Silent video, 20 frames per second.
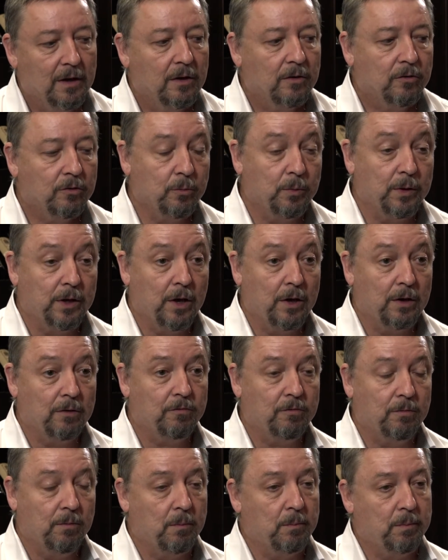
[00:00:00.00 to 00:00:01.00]
So we're going
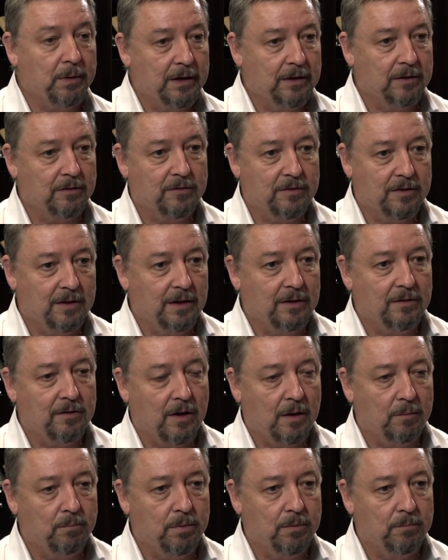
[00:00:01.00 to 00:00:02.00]
from a B2C
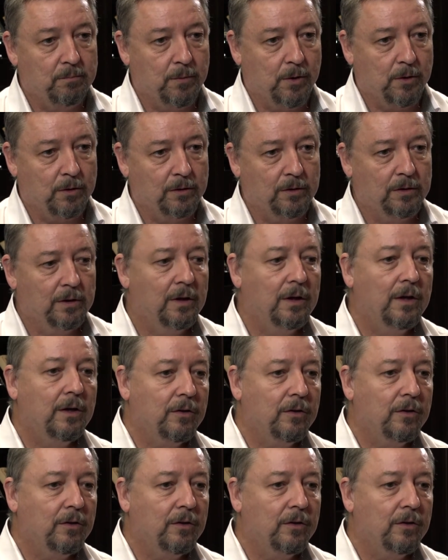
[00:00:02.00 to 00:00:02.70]
type model